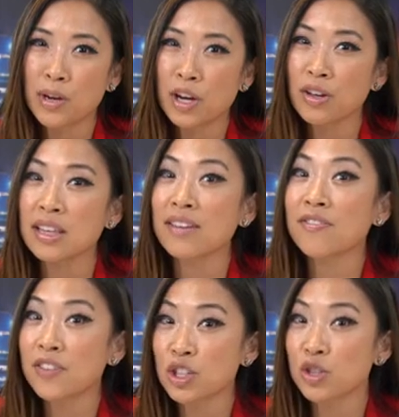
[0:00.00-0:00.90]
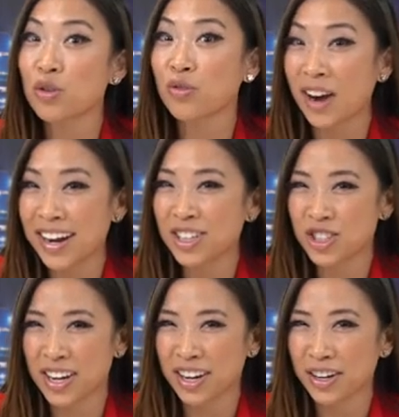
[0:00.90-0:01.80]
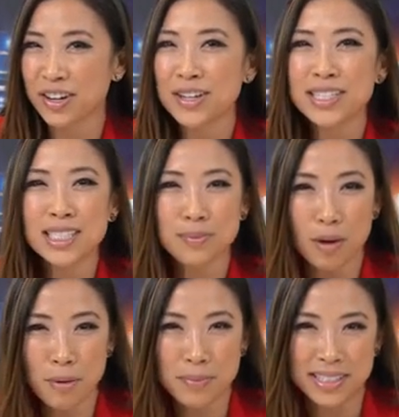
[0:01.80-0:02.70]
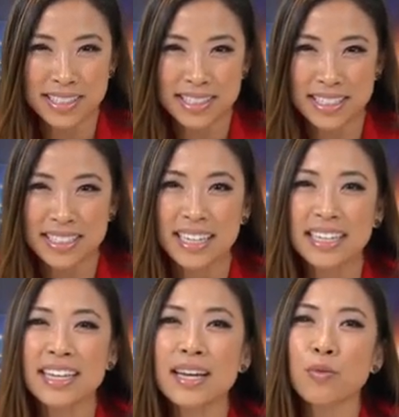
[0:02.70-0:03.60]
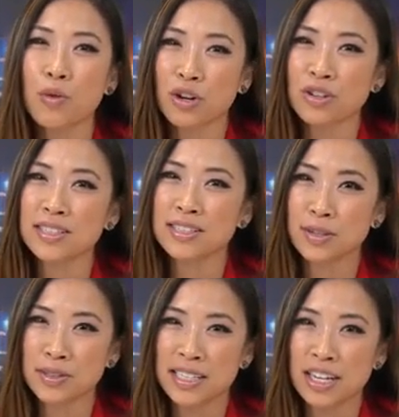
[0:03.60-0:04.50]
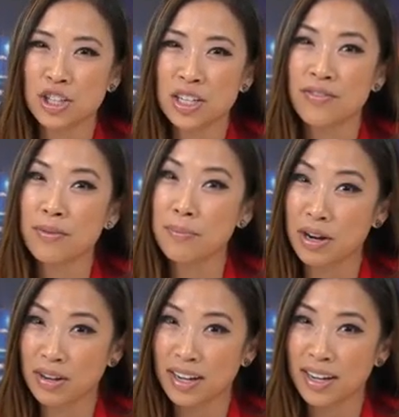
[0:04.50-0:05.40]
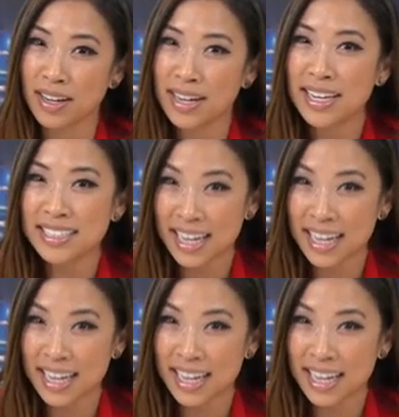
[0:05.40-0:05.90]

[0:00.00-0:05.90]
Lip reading: We are the official rideshare, small businesses, and gig workers association of America,